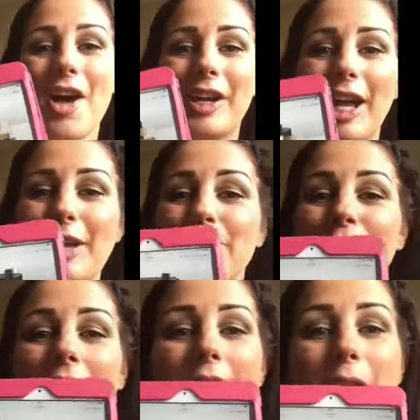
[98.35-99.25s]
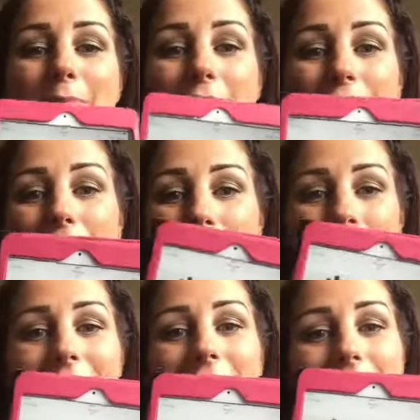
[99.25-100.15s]
Okay, I've got the
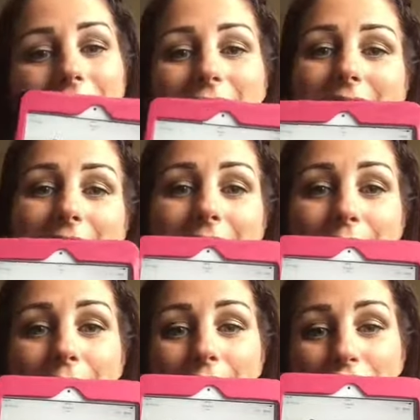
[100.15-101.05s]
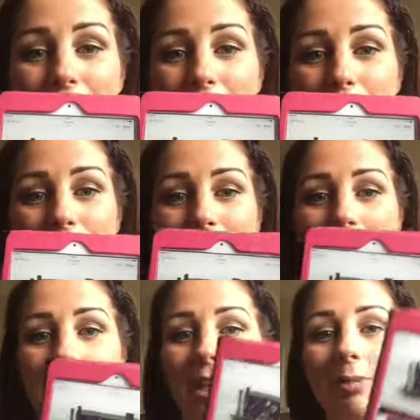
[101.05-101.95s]
contents of this kit, so I'm going to show you what you
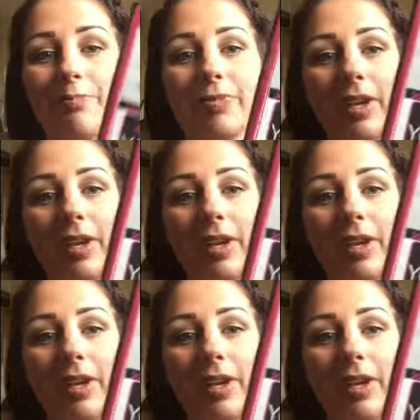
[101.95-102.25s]
get in it.